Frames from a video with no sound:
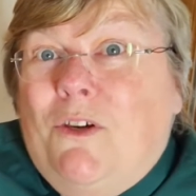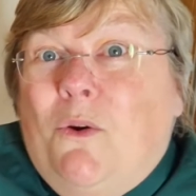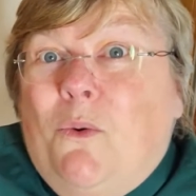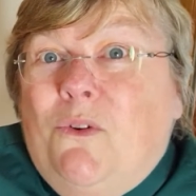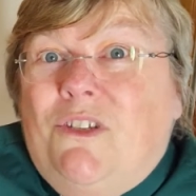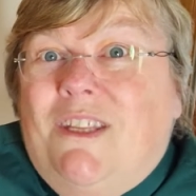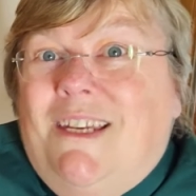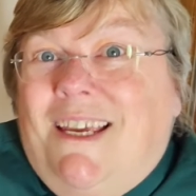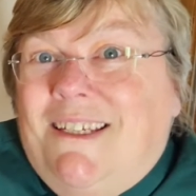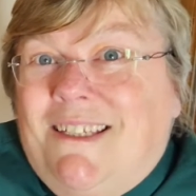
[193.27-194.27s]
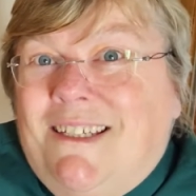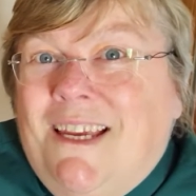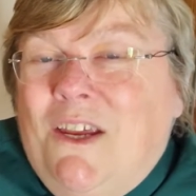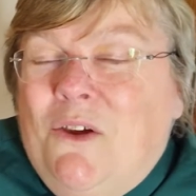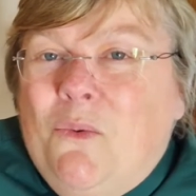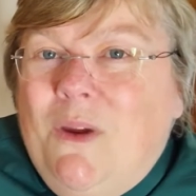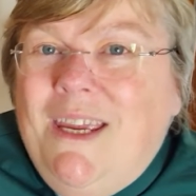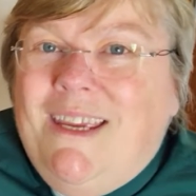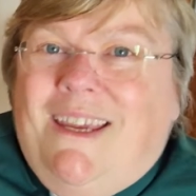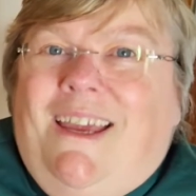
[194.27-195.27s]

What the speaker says: course of the next week.